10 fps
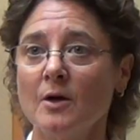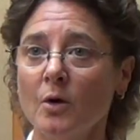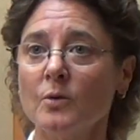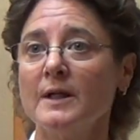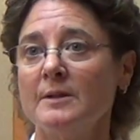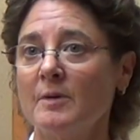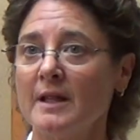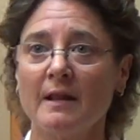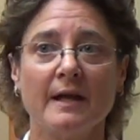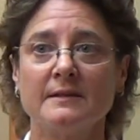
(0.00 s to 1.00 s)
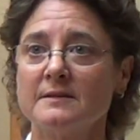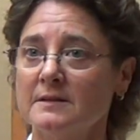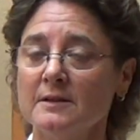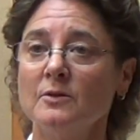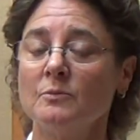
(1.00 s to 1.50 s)
holding my leg
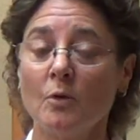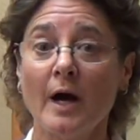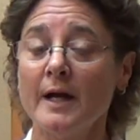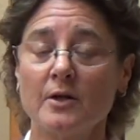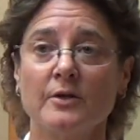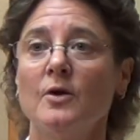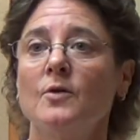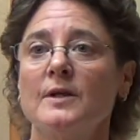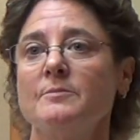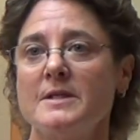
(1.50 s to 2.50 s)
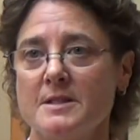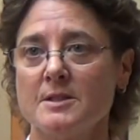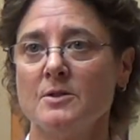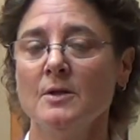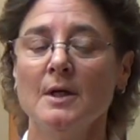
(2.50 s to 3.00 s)
still, and why are you holding me
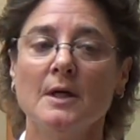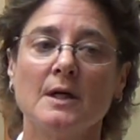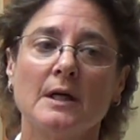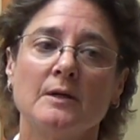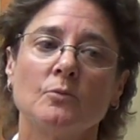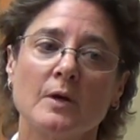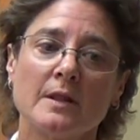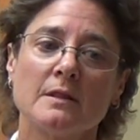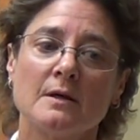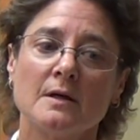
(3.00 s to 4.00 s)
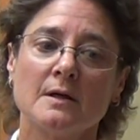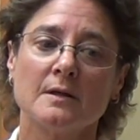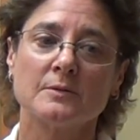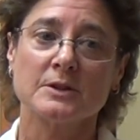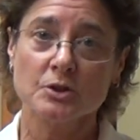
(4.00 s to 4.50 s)
still? And with
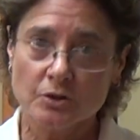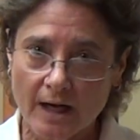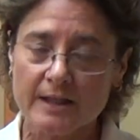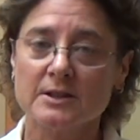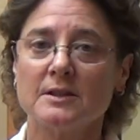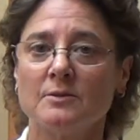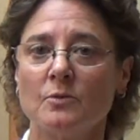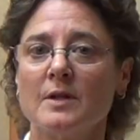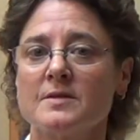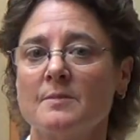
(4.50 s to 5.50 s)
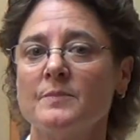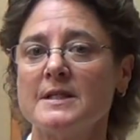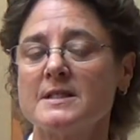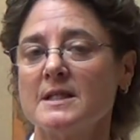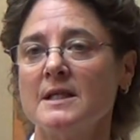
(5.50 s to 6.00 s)
the distraction with
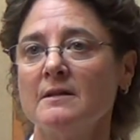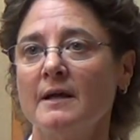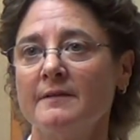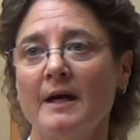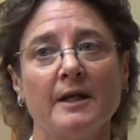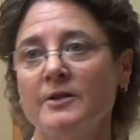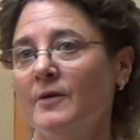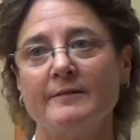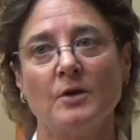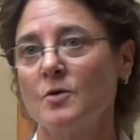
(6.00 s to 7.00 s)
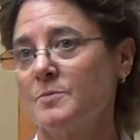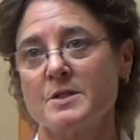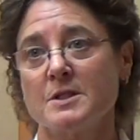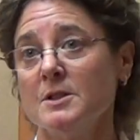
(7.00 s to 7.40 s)
something to eat like that, you don't have to hold them still.